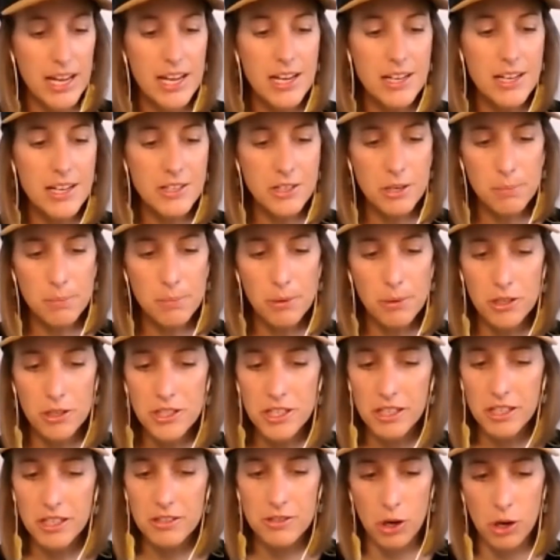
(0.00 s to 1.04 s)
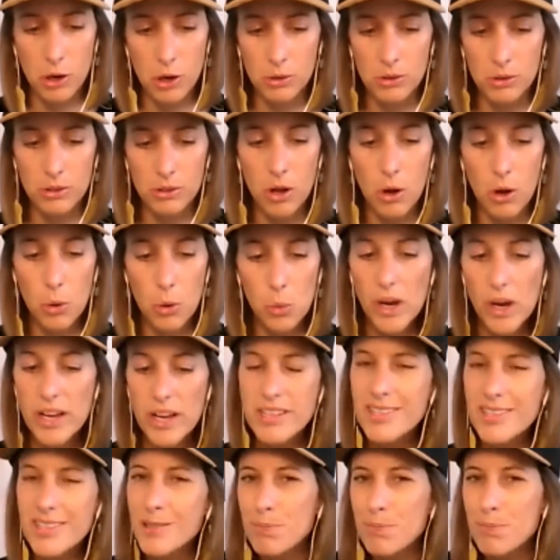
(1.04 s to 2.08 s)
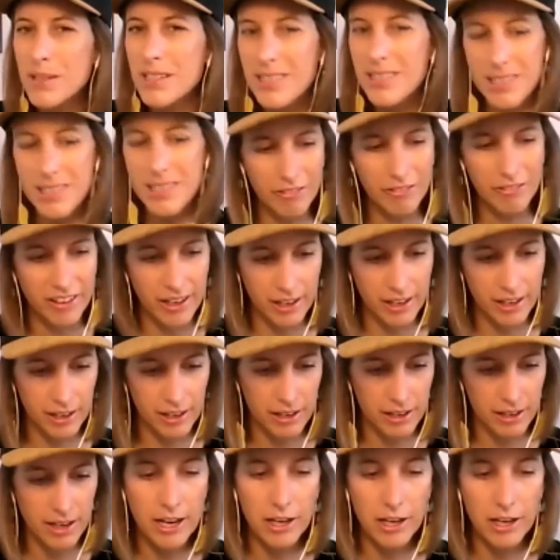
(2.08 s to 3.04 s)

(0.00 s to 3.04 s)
Is your project's goal always specific